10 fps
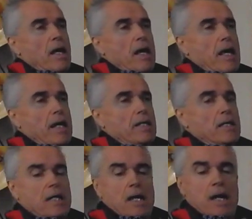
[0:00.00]
and
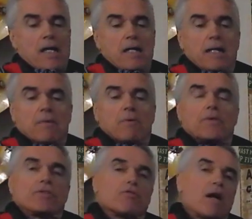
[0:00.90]
uh, I ended up
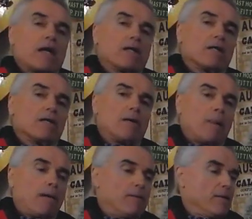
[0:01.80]
with a trike
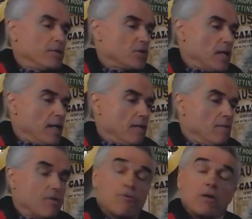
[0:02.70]

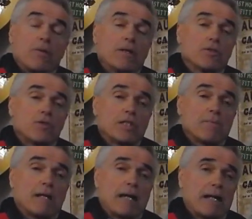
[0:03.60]
instead, three wheels, which
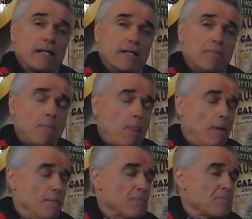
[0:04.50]
I'm glad I did.
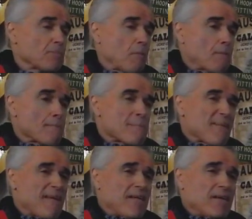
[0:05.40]

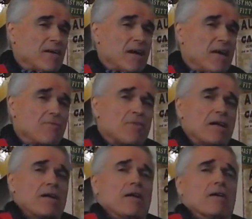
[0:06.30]
A
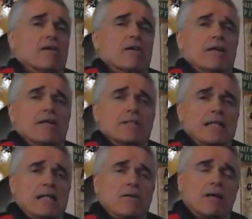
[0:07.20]
fella here in
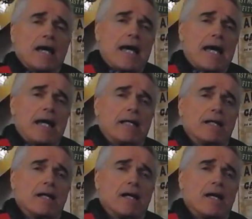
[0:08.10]
town
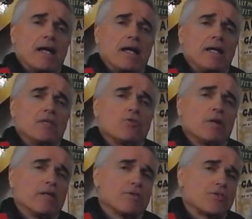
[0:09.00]
had a
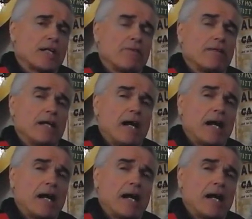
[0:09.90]
twenty oh seven